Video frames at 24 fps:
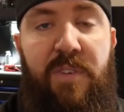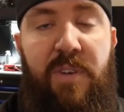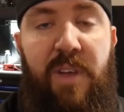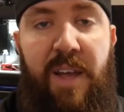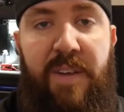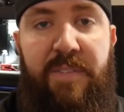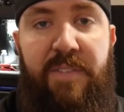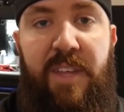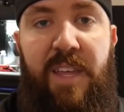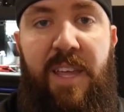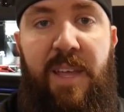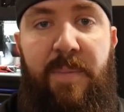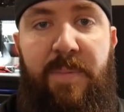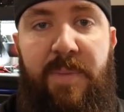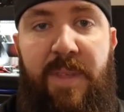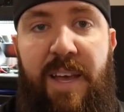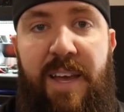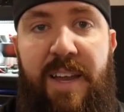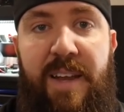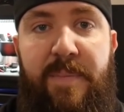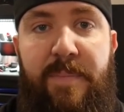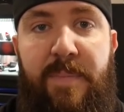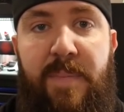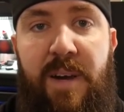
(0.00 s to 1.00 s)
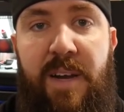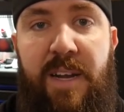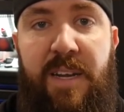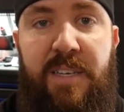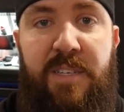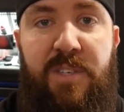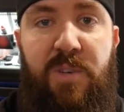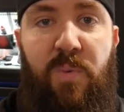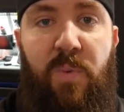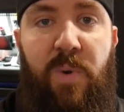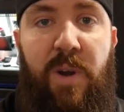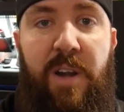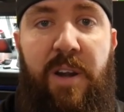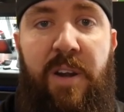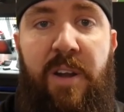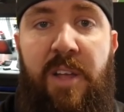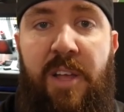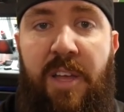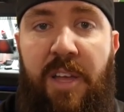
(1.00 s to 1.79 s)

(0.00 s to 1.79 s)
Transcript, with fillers: you have to keep that in mind to where